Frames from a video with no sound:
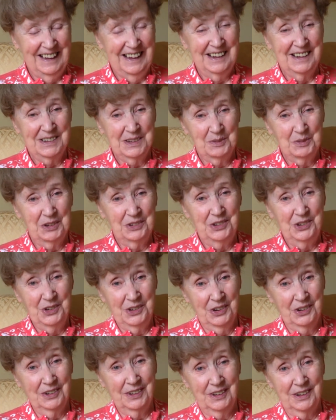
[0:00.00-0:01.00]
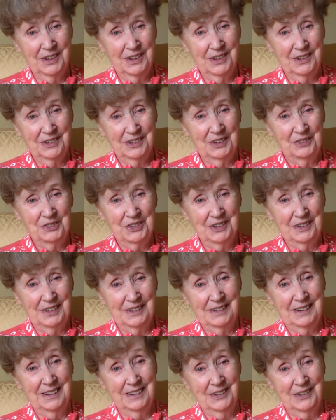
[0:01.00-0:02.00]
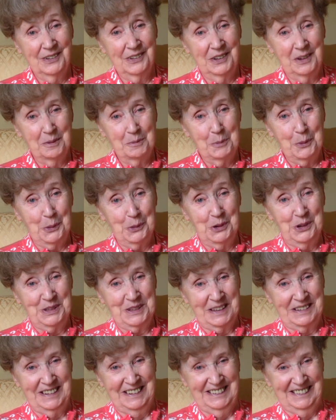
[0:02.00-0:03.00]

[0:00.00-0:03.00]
I said, "Well, you call it a yacht if you like. I call it a boat."